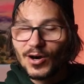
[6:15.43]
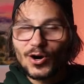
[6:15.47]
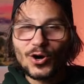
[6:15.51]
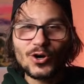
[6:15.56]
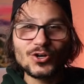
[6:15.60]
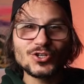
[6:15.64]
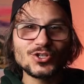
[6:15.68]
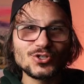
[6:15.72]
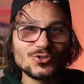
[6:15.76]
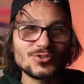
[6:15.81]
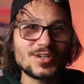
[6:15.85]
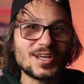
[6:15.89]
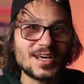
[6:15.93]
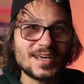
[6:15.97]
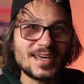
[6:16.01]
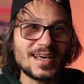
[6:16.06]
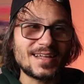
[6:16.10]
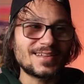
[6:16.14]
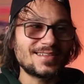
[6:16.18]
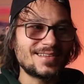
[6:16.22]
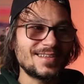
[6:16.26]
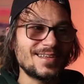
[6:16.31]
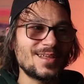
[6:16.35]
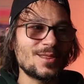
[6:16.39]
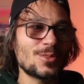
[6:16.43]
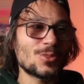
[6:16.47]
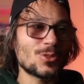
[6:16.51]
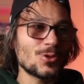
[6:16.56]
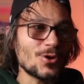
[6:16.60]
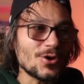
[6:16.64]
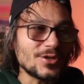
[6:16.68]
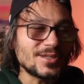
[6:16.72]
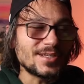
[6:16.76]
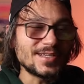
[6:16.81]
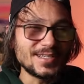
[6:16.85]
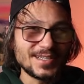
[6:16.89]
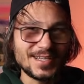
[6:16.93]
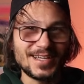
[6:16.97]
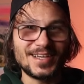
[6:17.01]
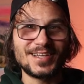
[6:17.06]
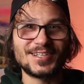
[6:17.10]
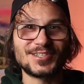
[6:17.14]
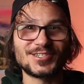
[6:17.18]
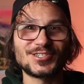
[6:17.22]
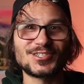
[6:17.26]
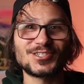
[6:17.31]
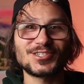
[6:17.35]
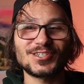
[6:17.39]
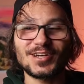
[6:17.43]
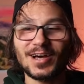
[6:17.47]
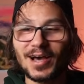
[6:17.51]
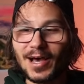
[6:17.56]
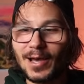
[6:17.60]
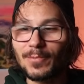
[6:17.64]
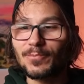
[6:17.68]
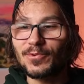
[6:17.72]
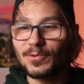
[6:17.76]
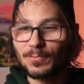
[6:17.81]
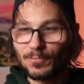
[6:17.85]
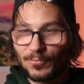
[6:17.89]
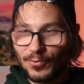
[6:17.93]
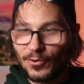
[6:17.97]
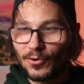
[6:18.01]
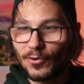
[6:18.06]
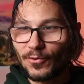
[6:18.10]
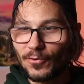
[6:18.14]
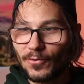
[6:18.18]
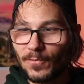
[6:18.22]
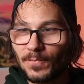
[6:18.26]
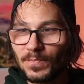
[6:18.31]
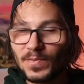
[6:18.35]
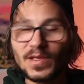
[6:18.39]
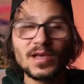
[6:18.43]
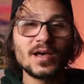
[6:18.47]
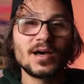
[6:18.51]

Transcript: Or should I get the 13-inch iPad Pro?